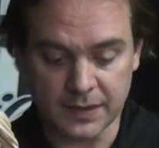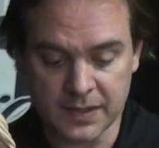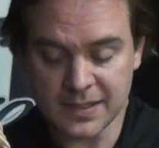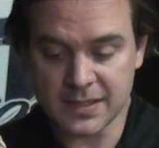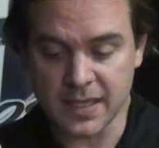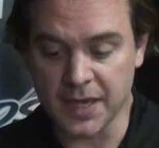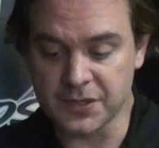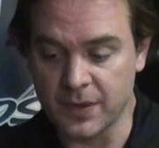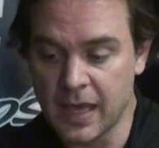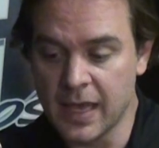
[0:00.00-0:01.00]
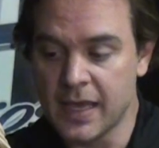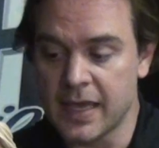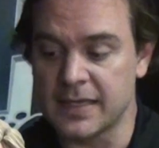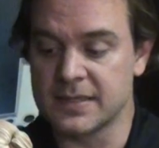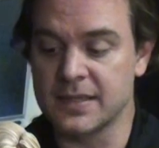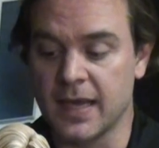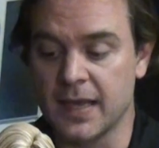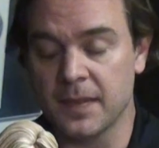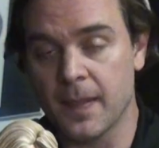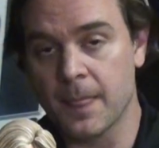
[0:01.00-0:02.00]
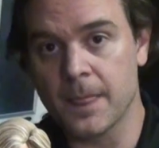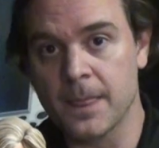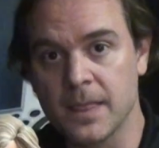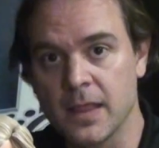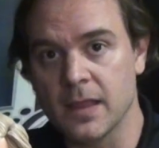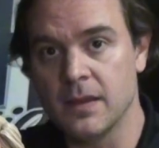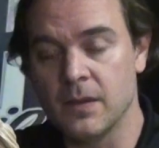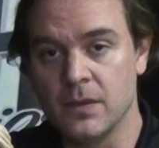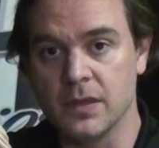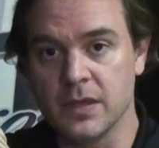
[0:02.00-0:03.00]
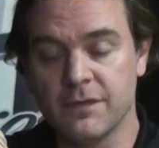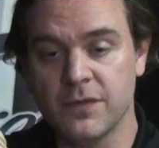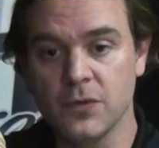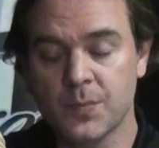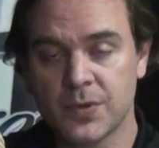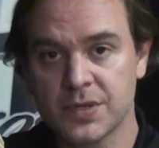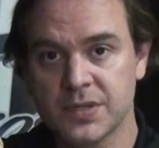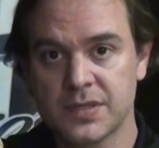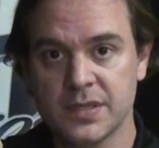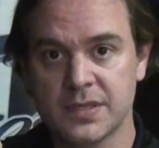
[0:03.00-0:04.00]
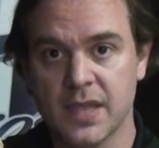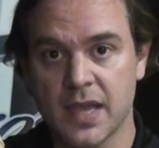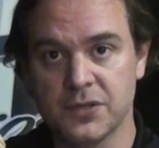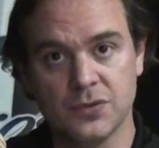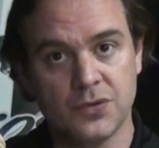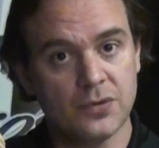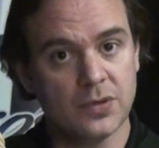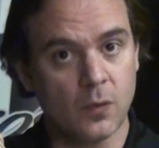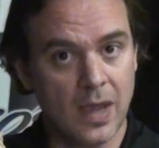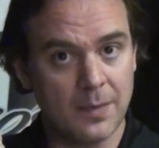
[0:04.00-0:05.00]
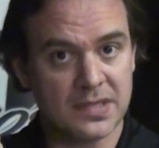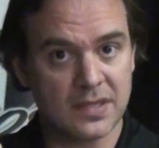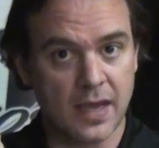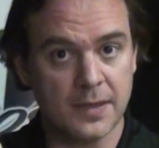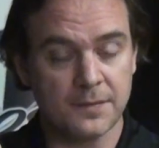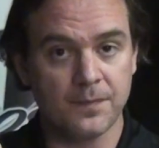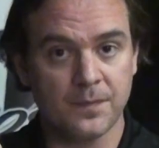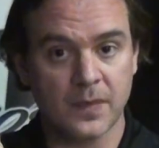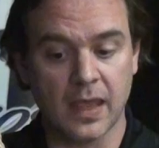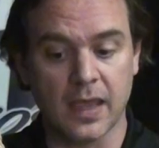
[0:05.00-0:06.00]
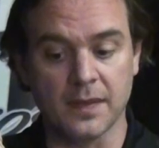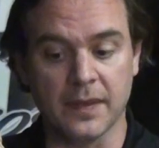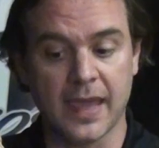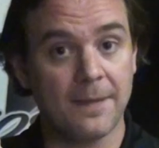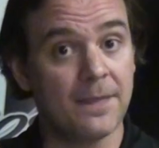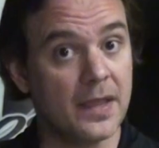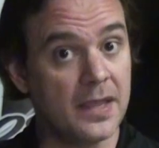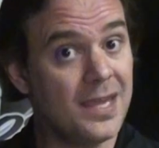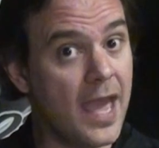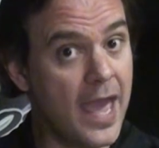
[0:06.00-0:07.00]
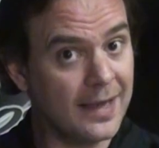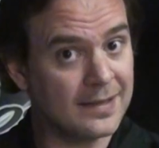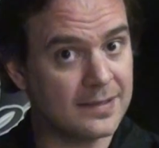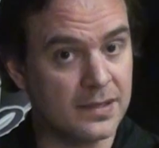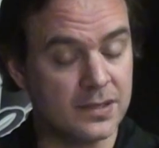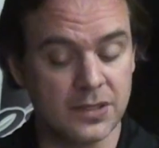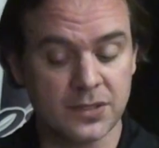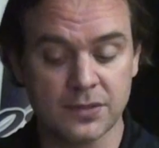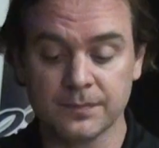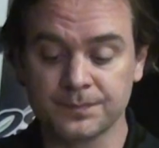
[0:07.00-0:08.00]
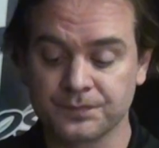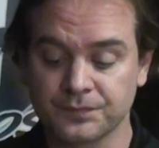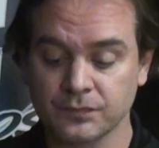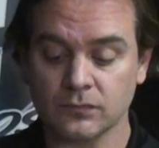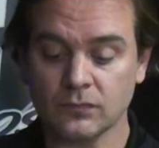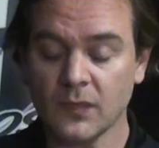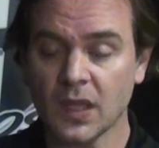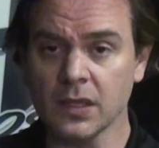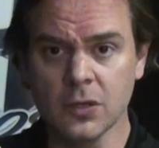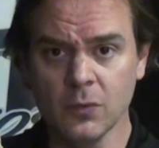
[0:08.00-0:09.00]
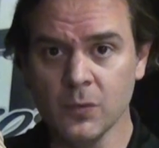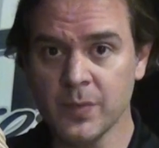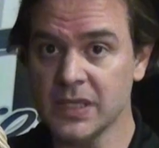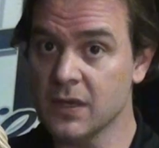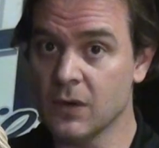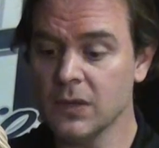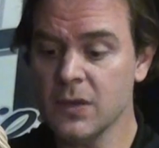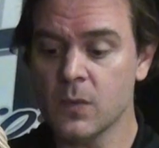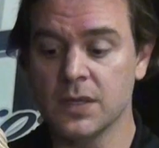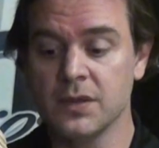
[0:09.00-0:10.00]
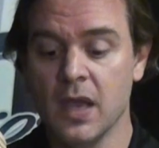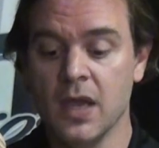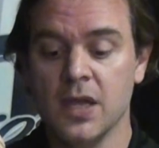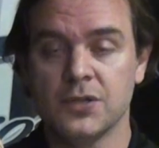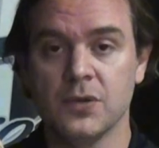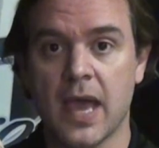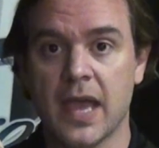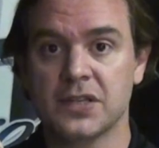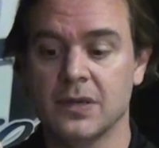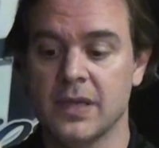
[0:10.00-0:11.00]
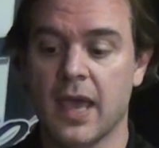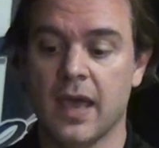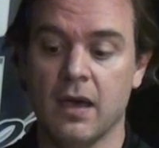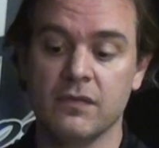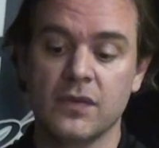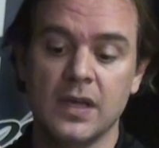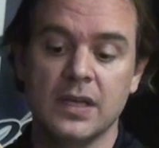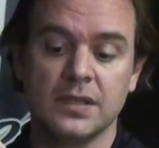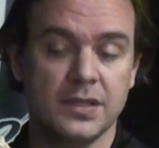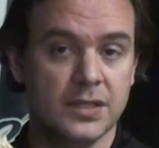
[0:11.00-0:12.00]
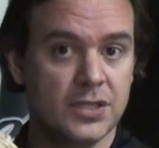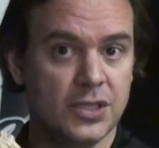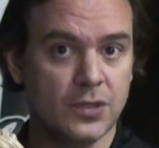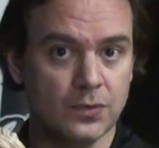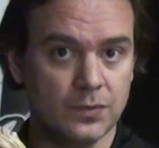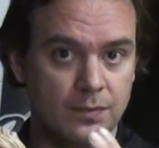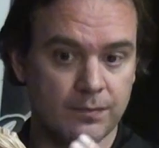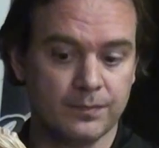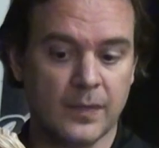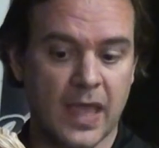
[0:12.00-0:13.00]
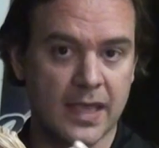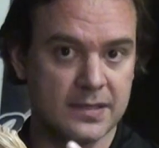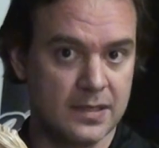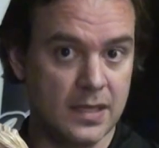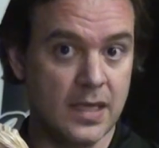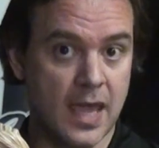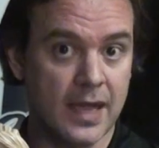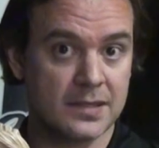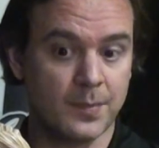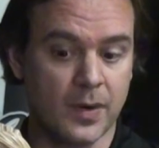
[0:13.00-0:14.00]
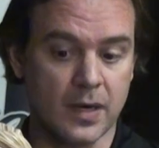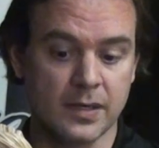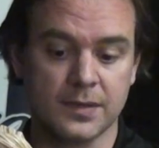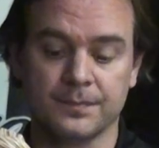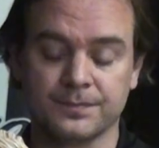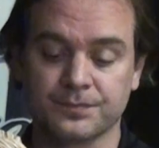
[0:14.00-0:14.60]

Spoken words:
this statue is that if you purchase this statue through the website and get the EX edition, you will be the only one to actually have the shield as the EX part.